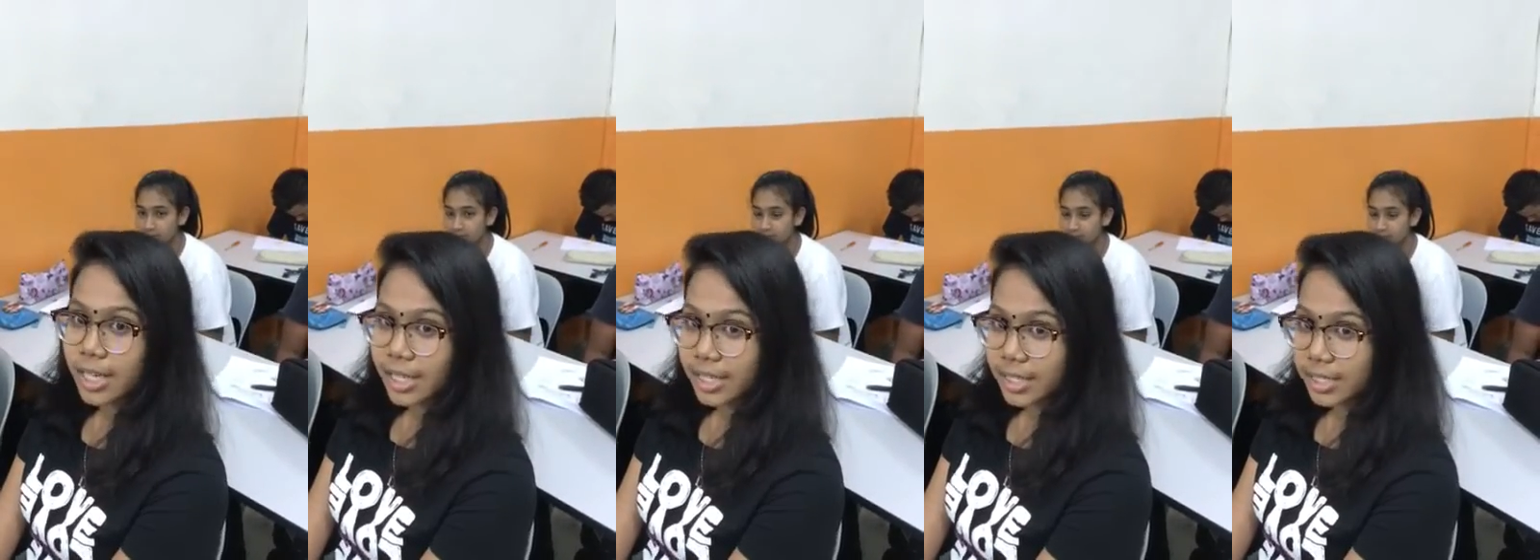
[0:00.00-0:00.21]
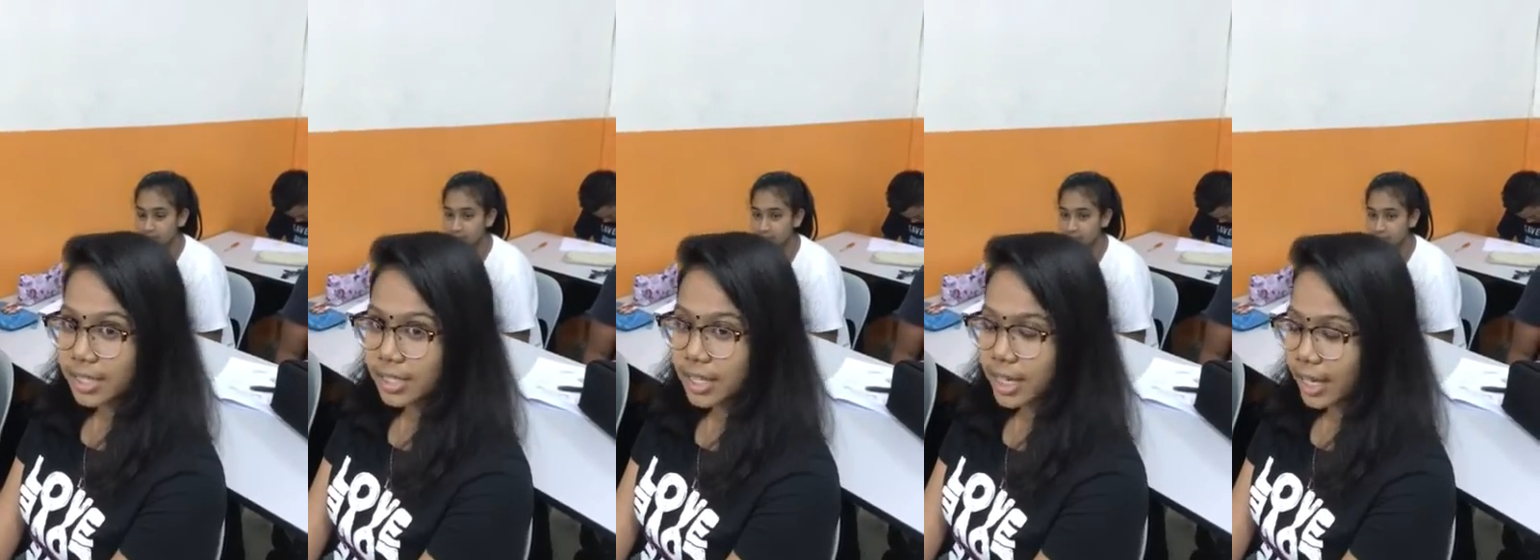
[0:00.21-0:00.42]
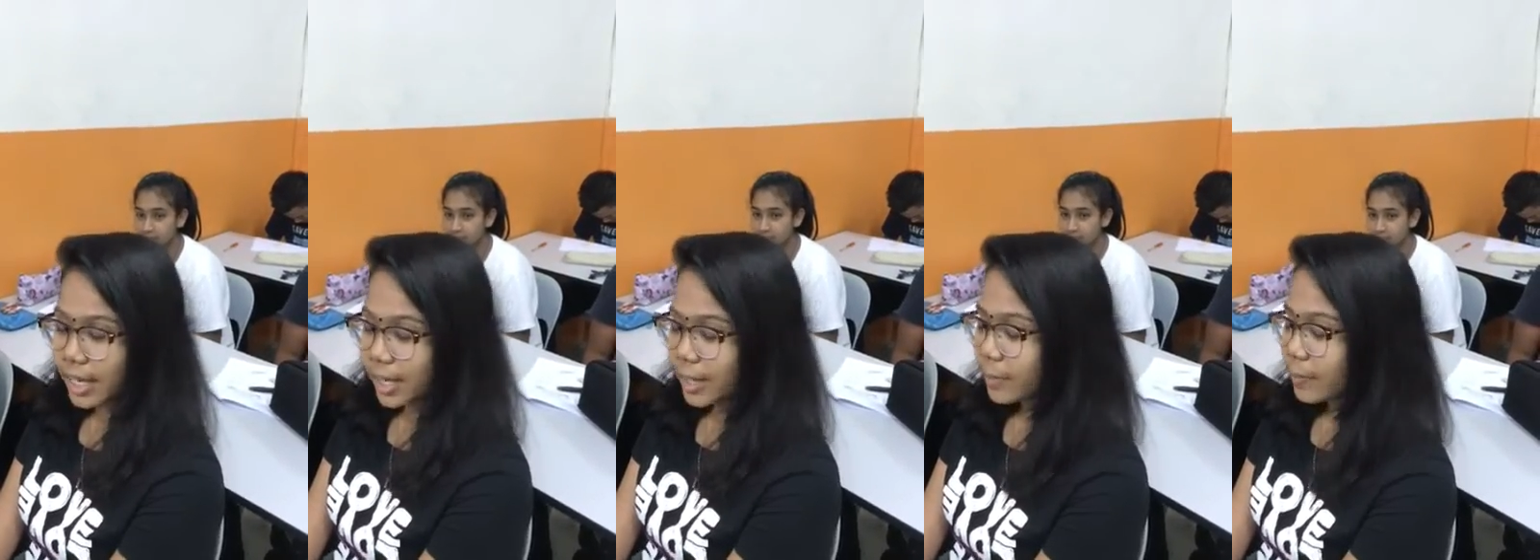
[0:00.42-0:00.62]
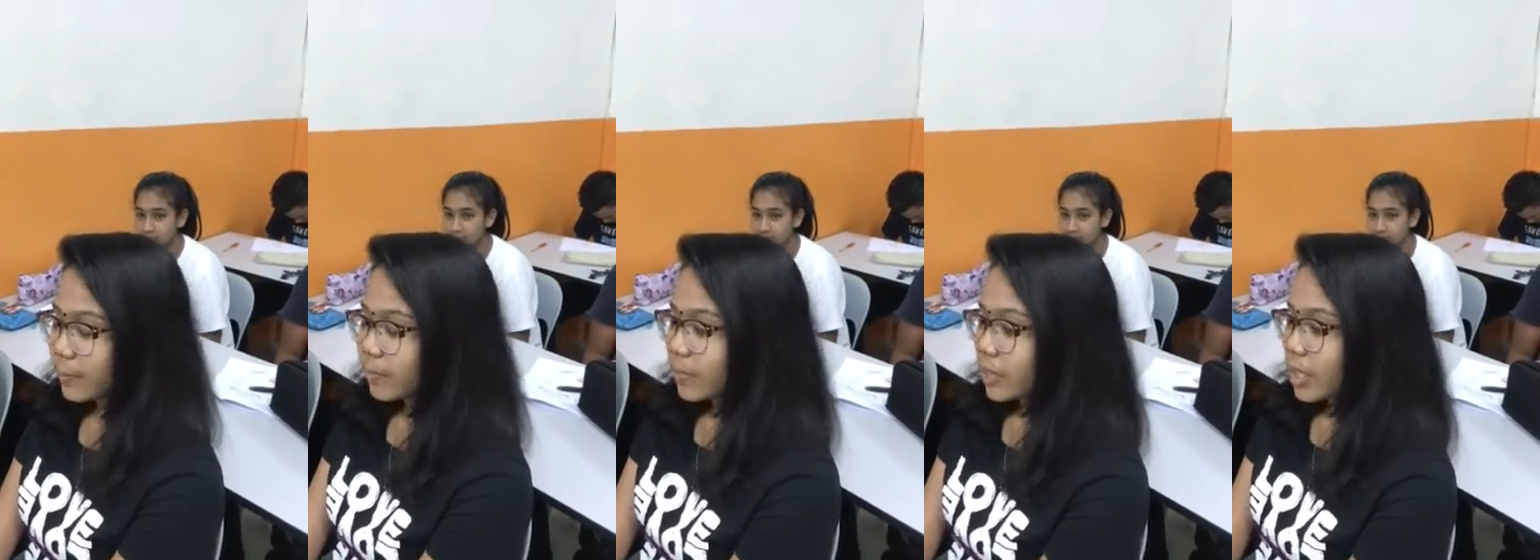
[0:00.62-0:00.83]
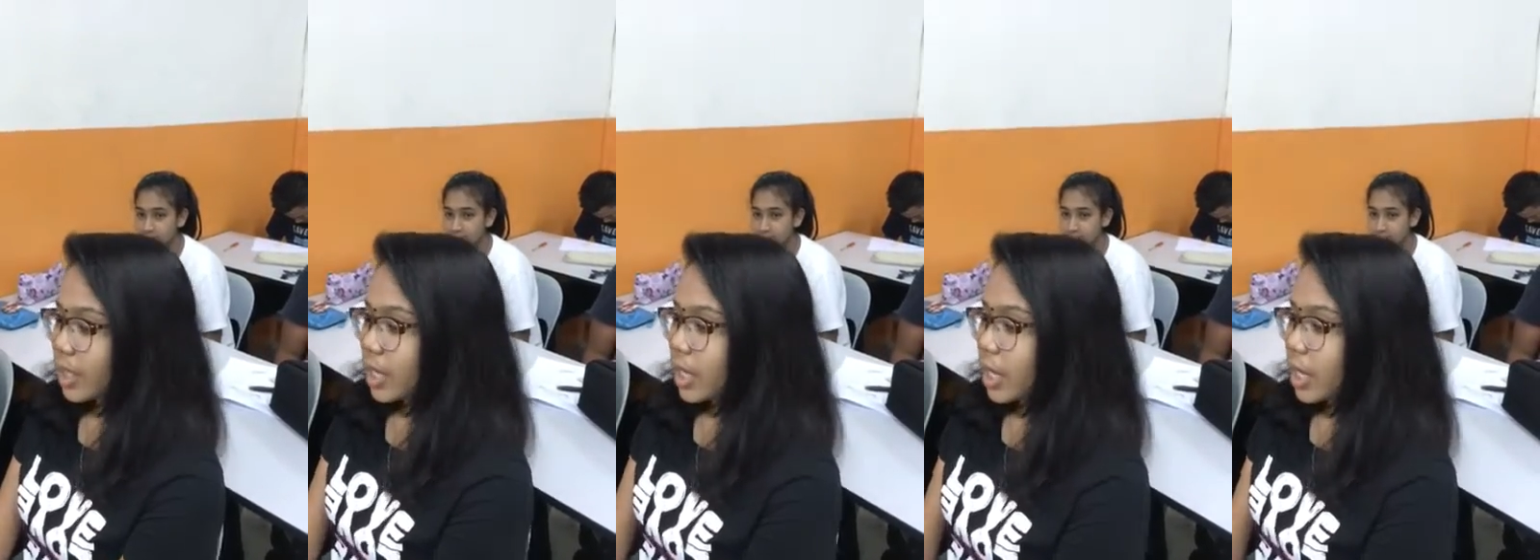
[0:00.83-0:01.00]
yesterday.